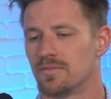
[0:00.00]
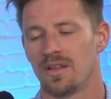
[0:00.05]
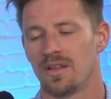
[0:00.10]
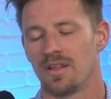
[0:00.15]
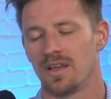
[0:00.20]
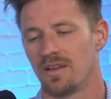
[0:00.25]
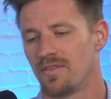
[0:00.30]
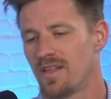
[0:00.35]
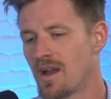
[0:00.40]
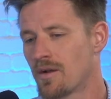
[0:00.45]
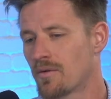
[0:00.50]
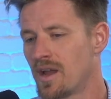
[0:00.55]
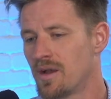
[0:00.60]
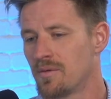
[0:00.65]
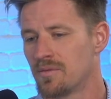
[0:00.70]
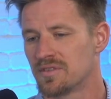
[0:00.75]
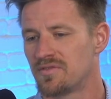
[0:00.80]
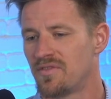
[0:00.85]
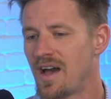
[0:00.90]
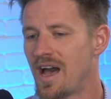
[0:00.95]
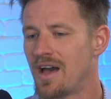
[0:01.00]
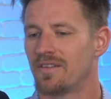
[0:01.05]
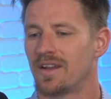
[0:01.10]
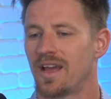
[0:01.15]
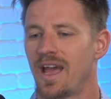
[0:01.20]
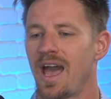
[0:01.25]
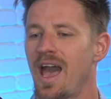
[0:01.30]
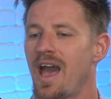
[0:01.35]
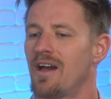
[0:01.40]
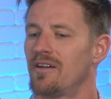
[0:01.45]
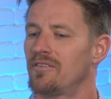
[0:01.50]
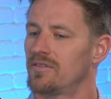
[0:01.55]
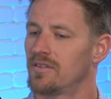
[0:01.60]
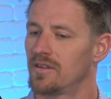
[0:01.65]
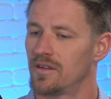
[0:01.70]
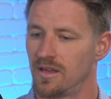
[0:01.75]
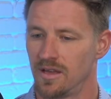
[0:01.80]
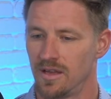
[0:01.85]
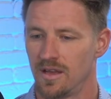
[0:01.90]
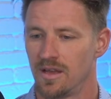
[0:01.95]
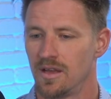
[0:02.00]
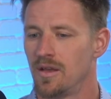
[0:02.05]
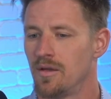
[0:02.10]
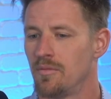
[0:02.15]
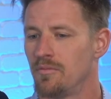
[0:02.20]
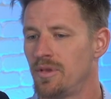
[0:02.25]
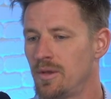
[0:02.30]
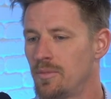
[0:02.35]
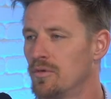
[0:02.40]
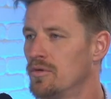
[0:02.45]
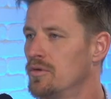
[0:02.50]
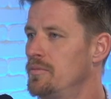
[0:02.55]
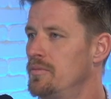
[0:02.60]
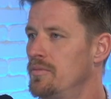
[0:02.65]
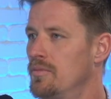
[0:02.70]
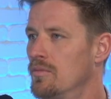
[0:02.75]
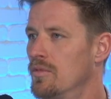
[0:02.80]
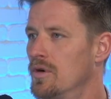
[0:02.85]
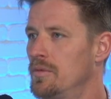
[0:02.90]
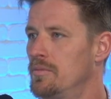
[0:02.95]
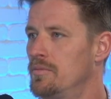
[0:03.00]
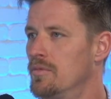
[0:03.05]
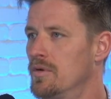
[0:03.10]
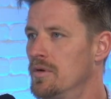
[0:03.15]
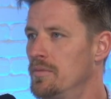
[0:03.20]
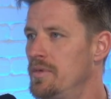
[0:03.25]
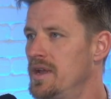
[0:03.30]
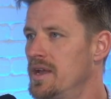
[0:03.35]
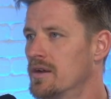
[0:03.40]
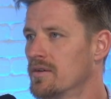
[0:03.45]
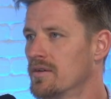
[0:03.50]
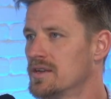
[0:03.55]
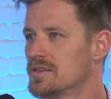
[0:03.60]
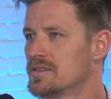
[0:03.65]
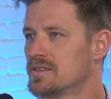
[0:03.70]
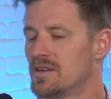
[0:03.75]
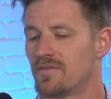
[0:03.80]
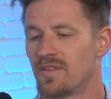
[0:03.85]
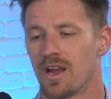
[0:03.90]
I think if that rate was 5.5, people would be interested.